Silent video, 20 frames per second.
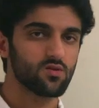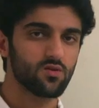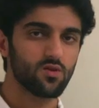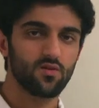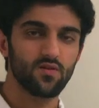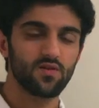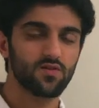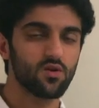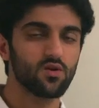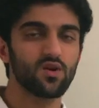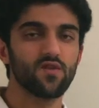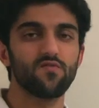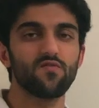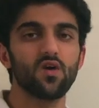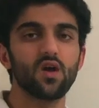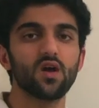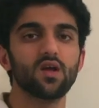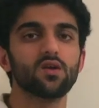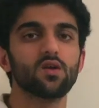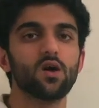there's only
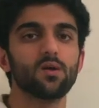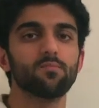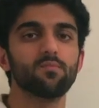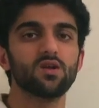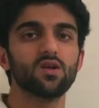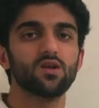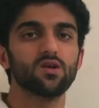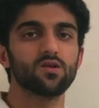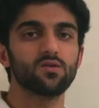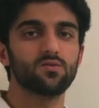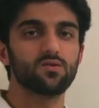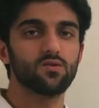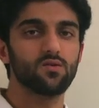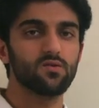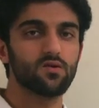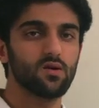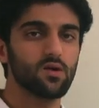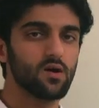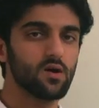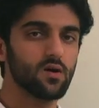39 million
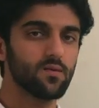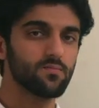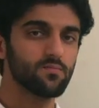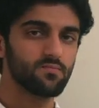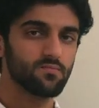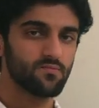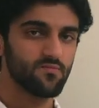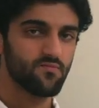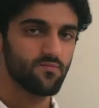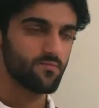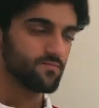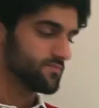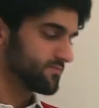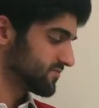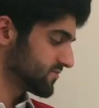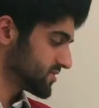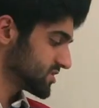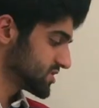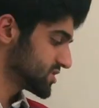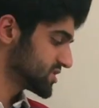
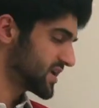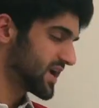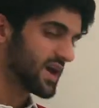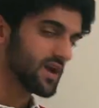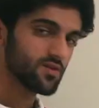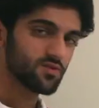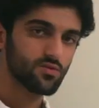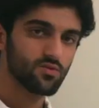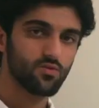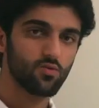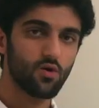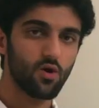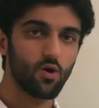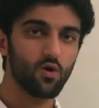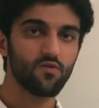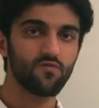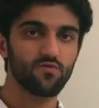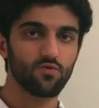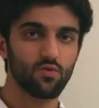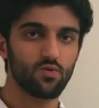shares
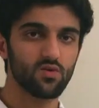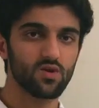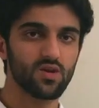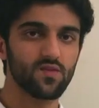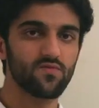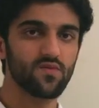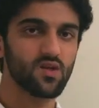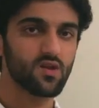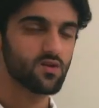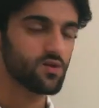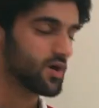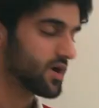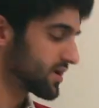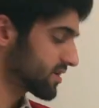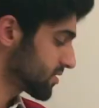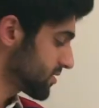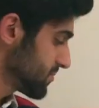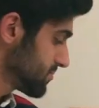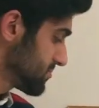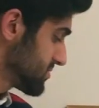overall in the entire
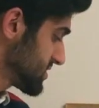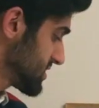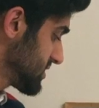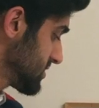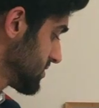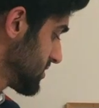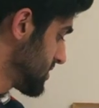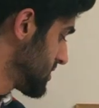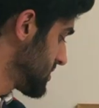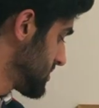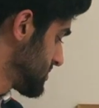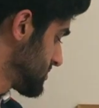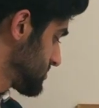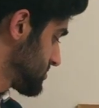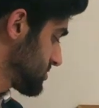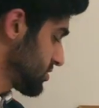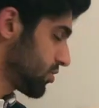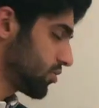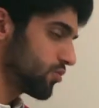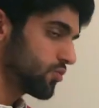company.
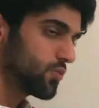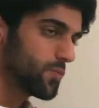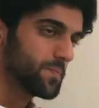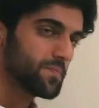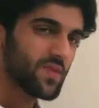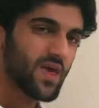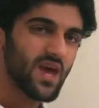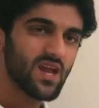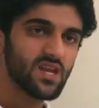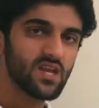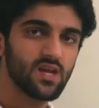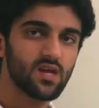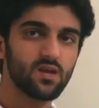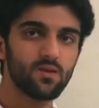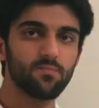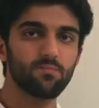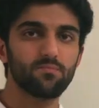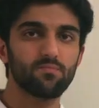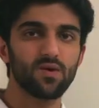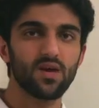So
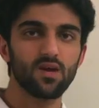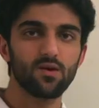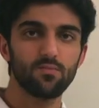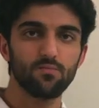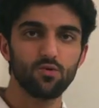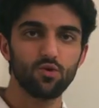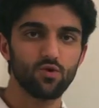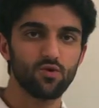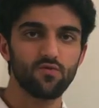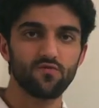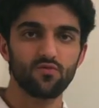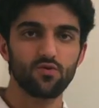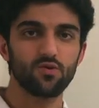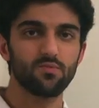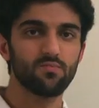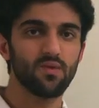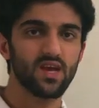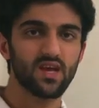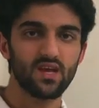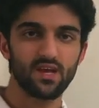any big move could
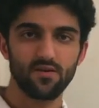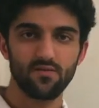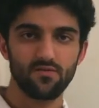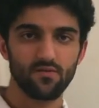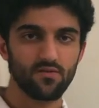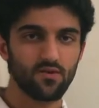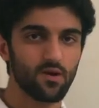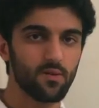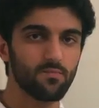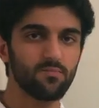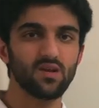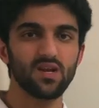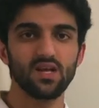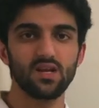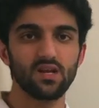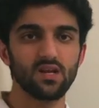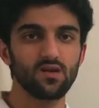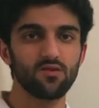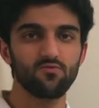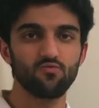make it
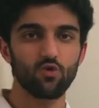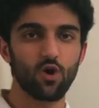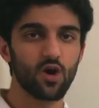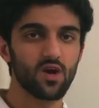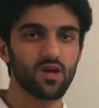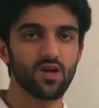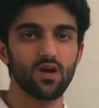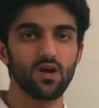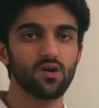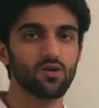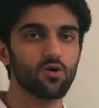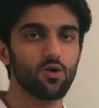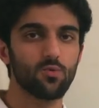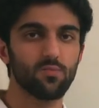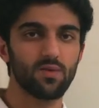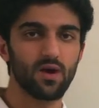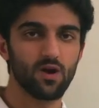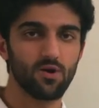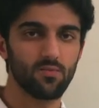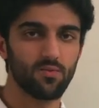completely rocket and go
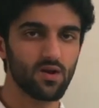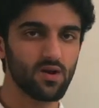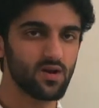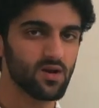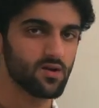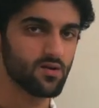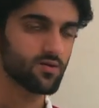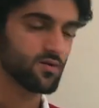parabolic.